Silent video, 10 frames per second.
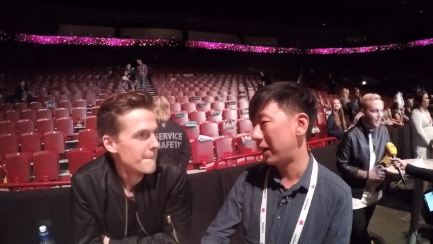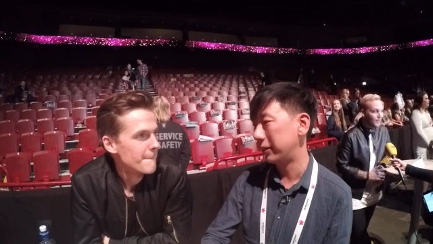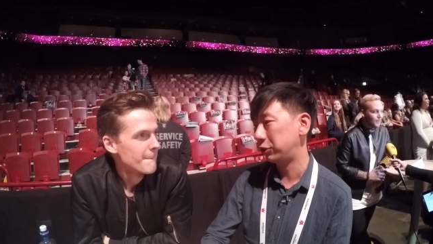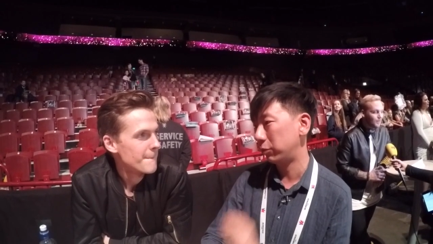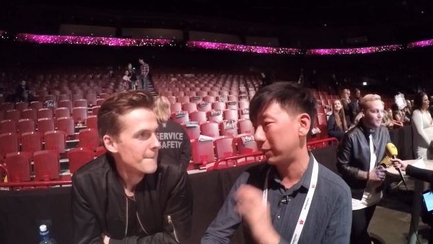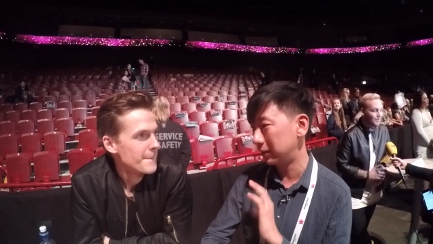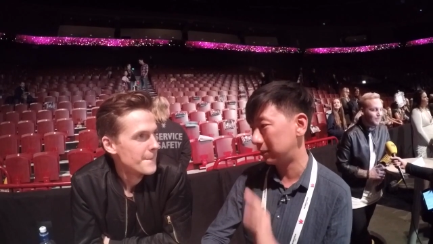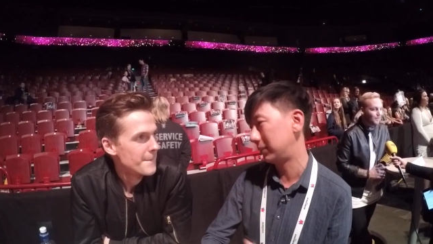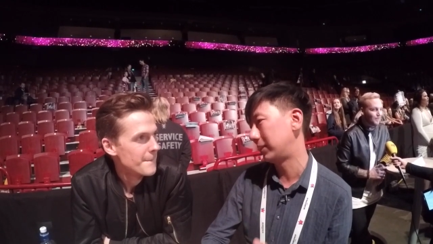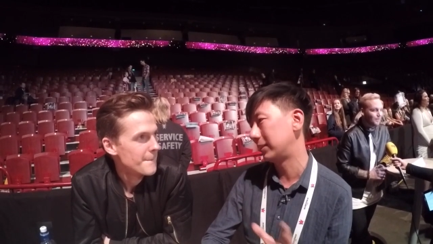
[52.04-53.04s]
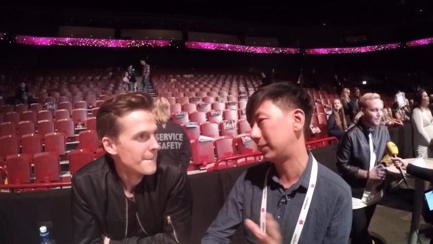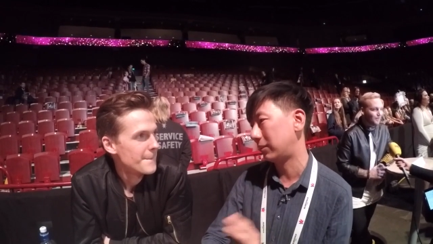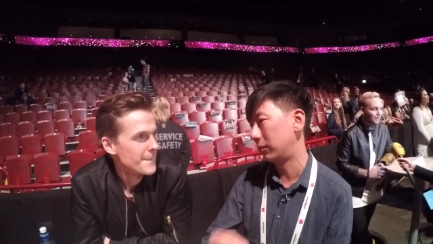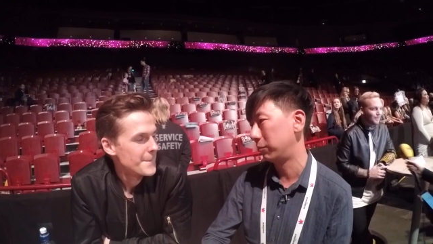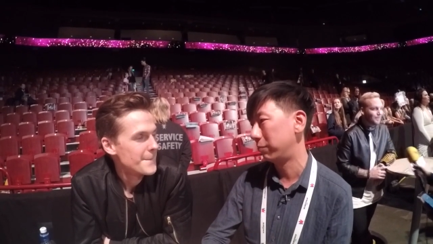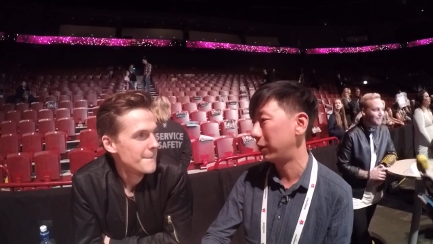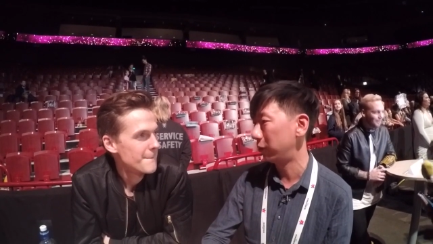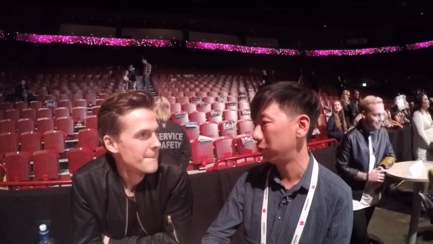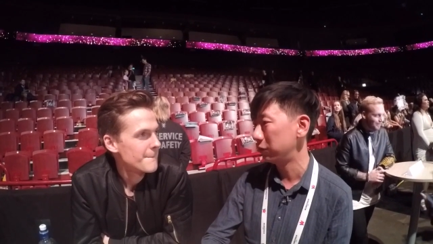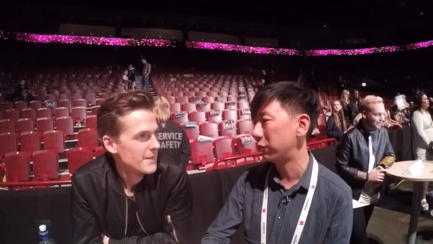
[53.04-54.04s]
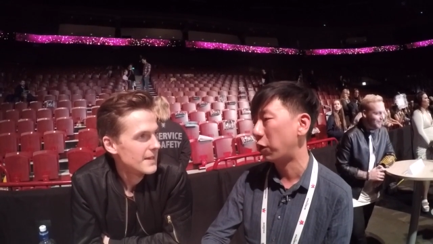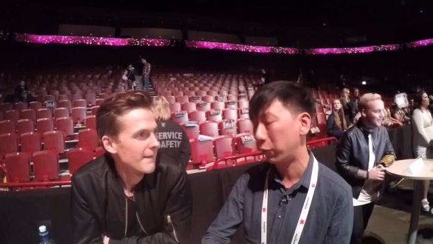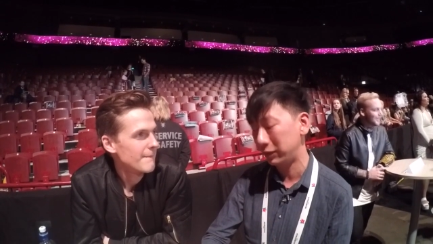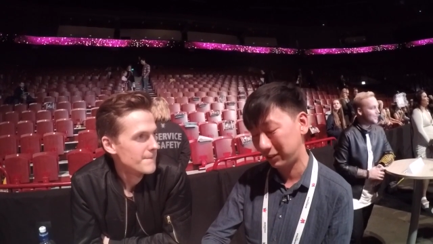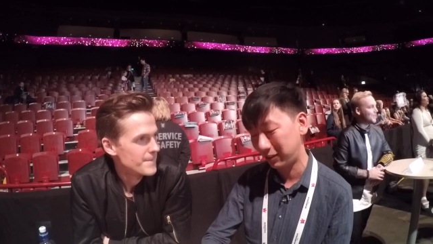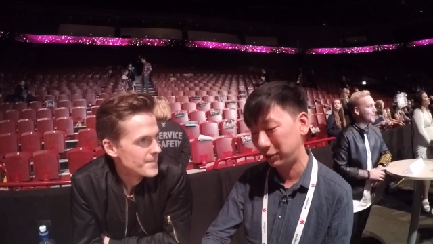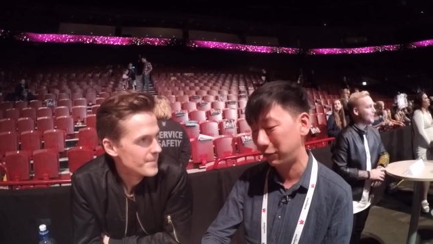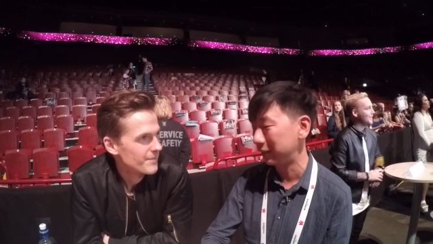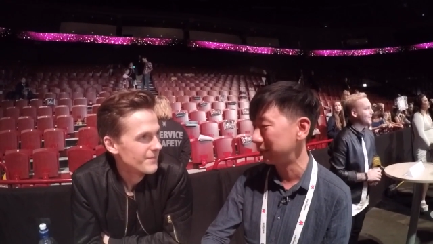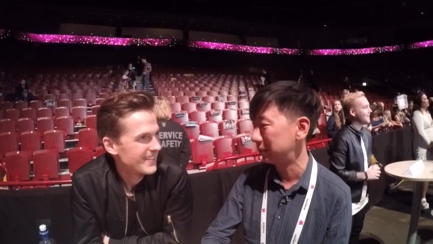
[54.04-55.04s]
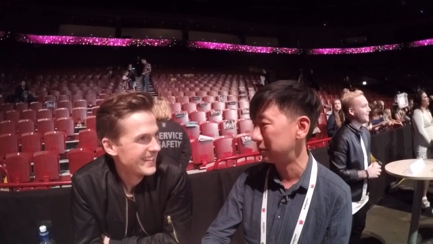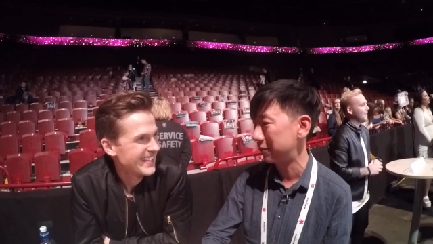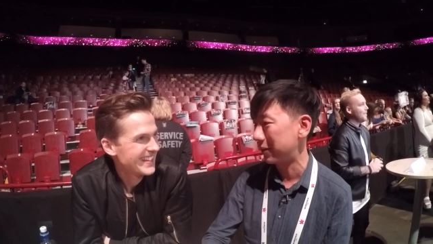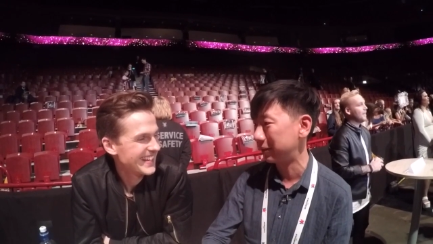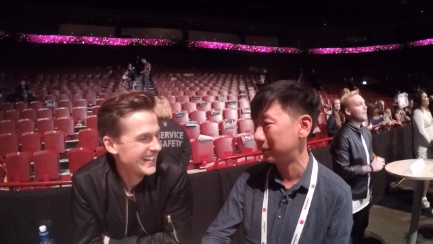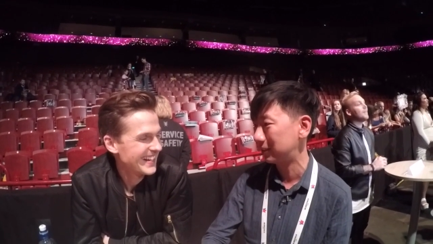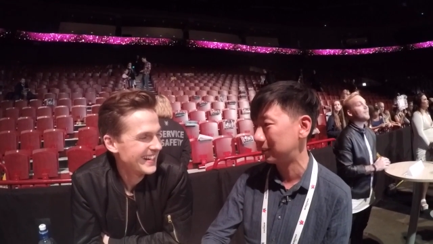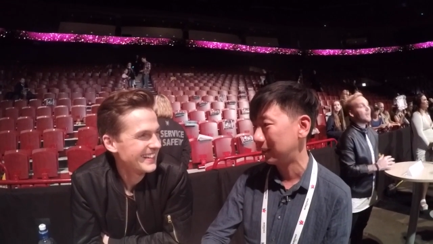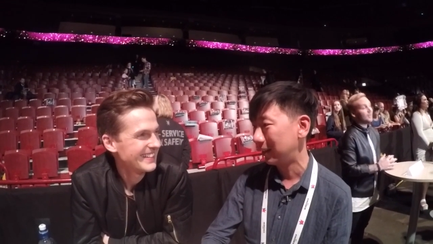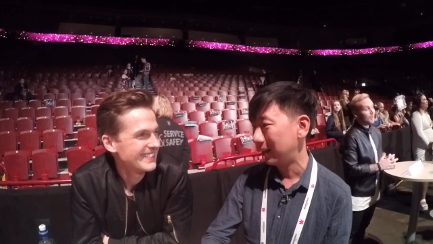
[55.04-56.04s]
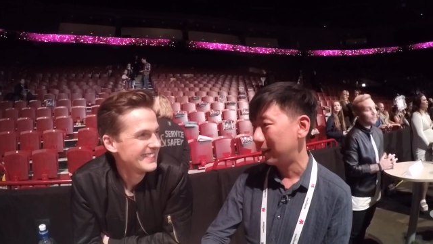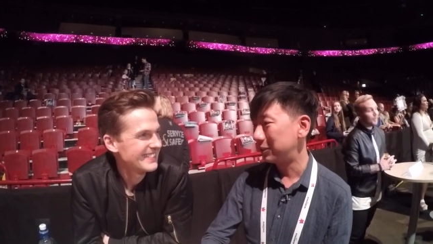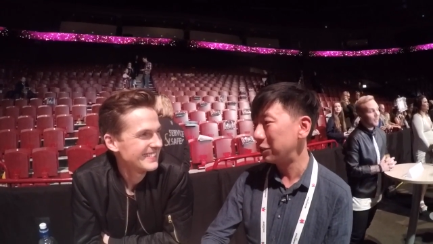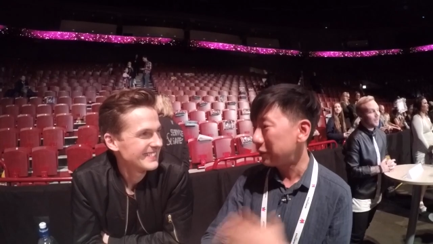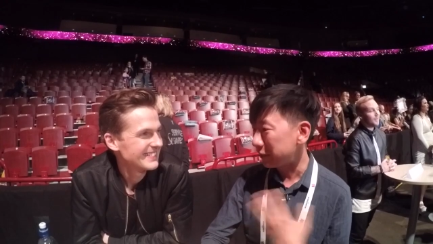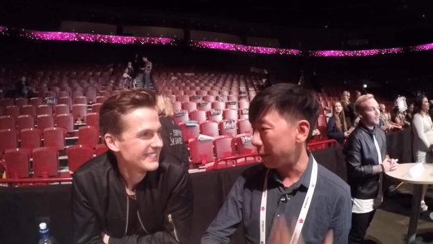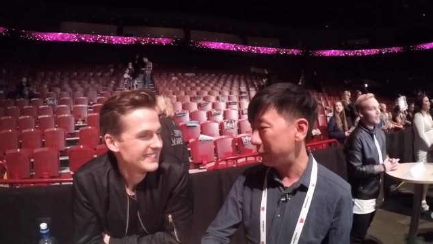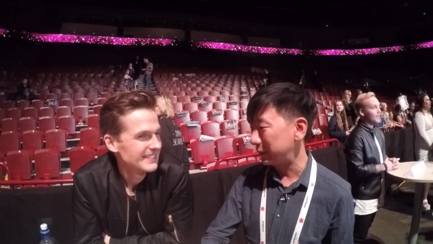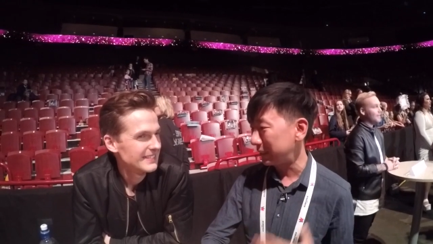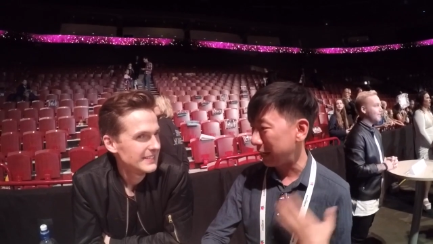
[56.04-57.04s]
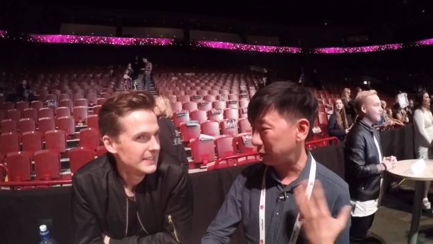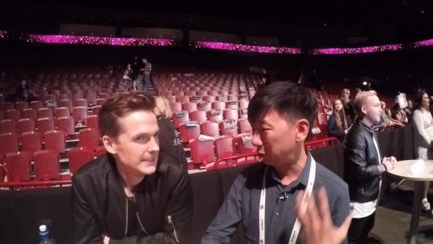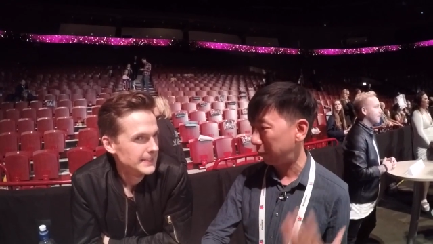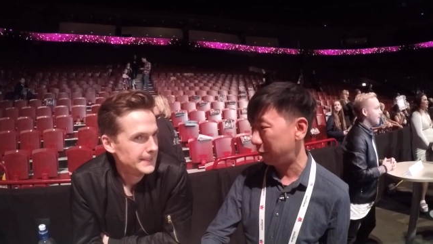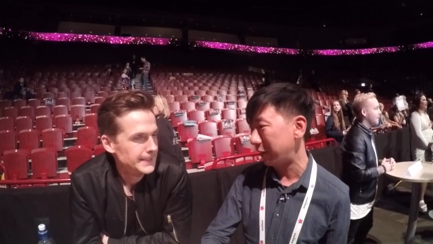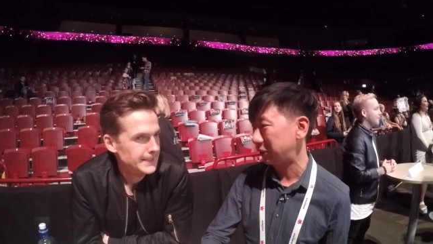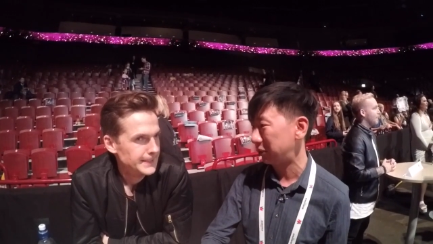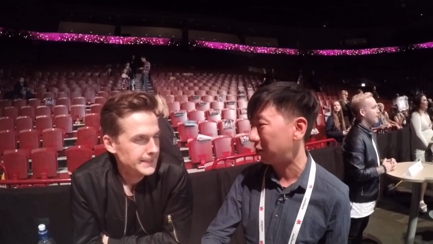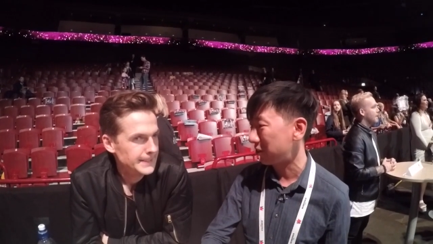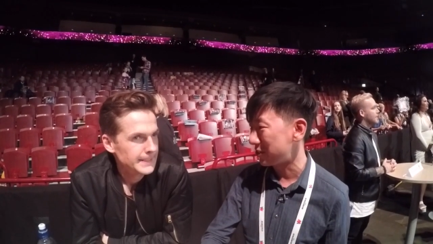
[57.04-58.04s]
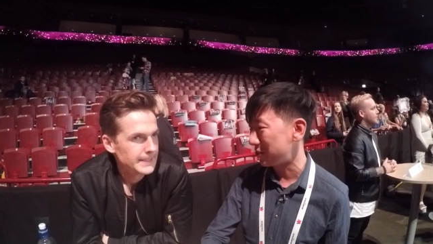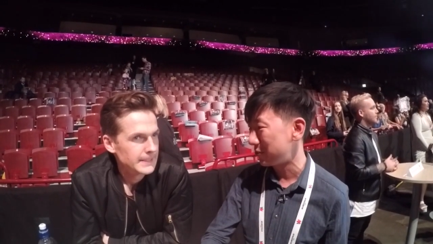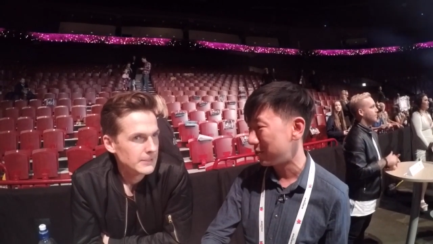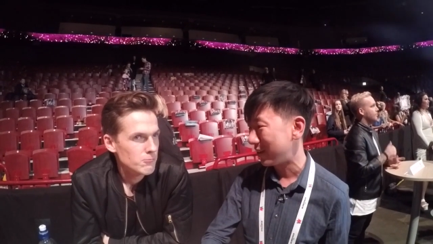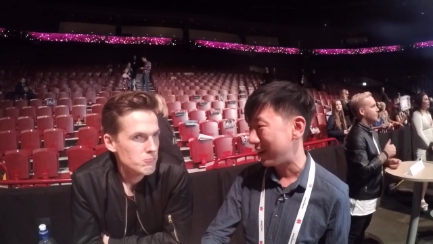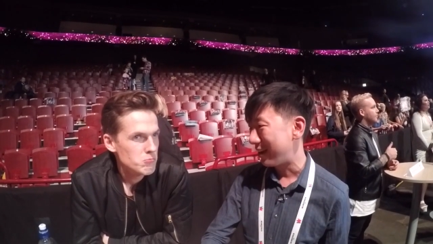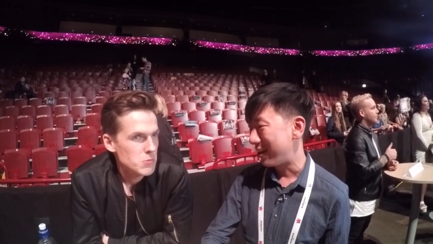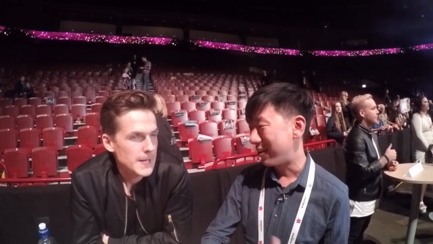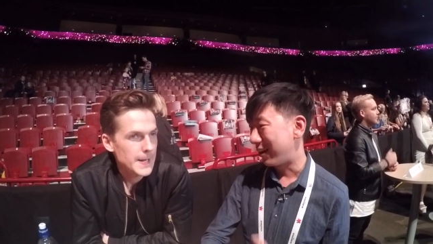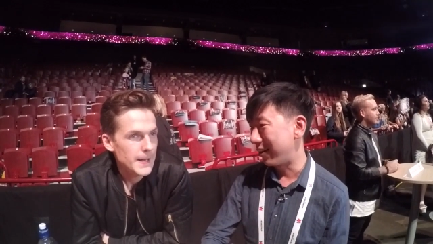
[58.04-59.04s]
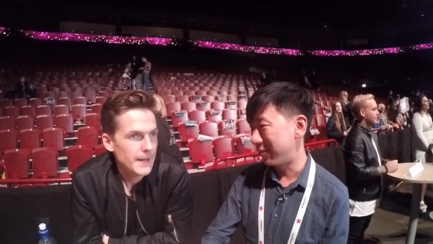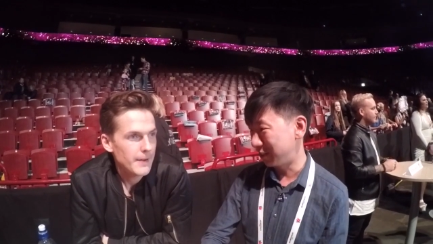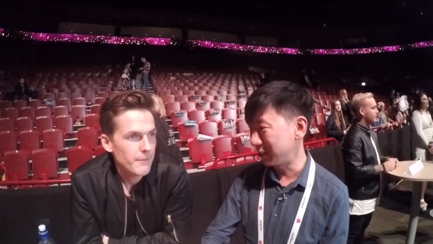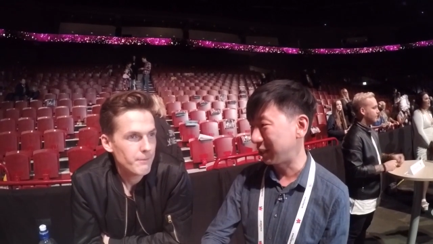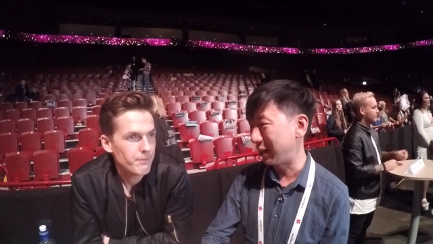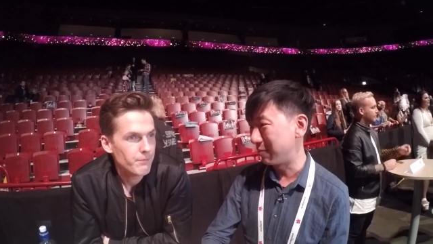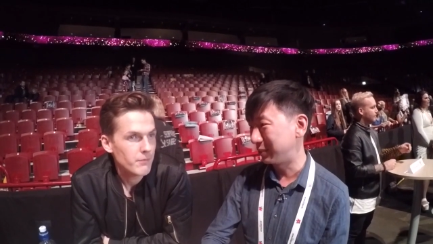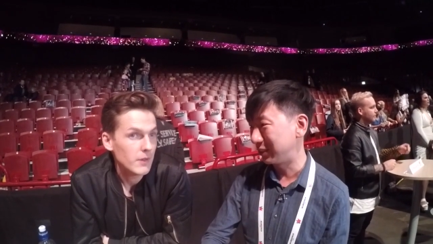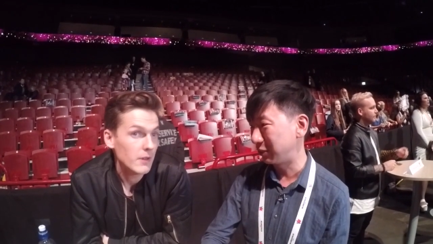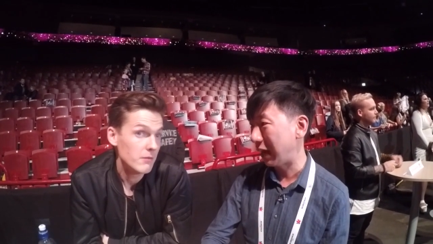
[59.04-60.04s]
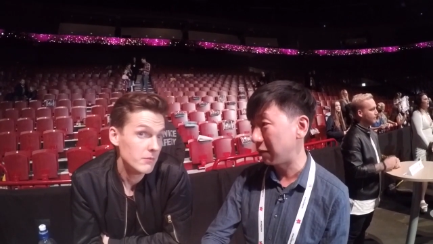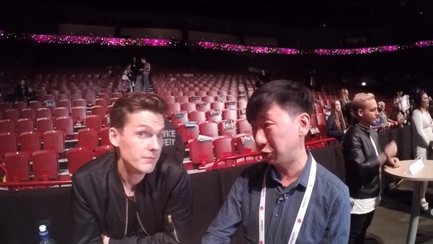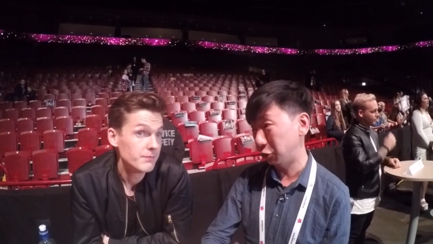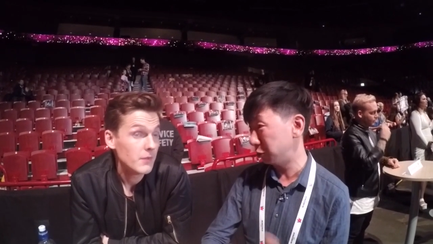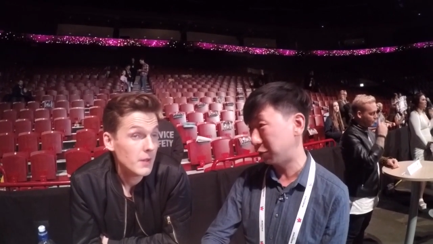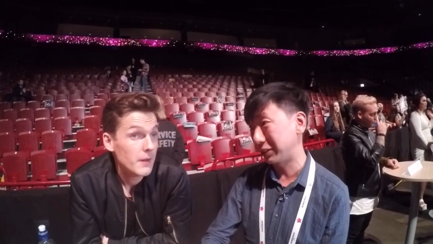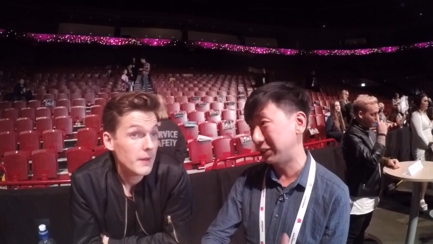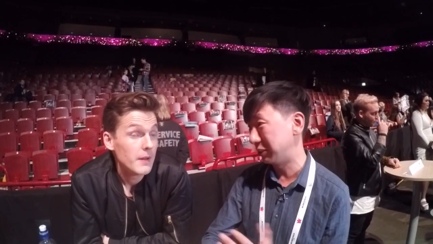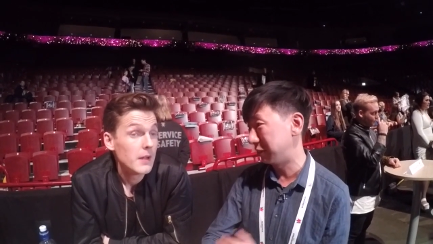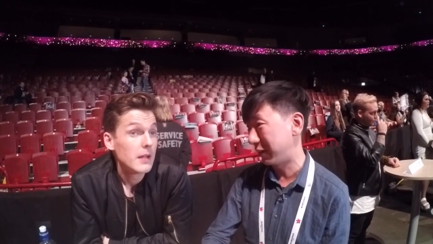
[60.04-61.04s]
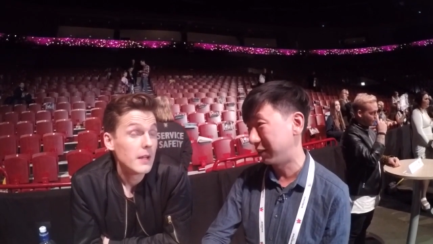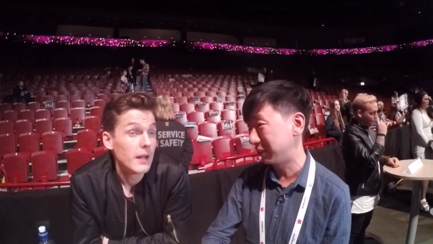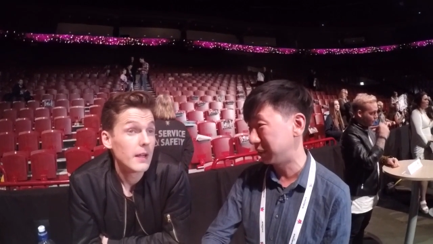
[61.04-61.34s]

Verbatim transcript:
Speaker 1: had tremendous success on Mello. You've yeah. always gone directly to the finals. Yeah. Do you think that puts extra pressure on you uh, a third time to have to go directly to the finals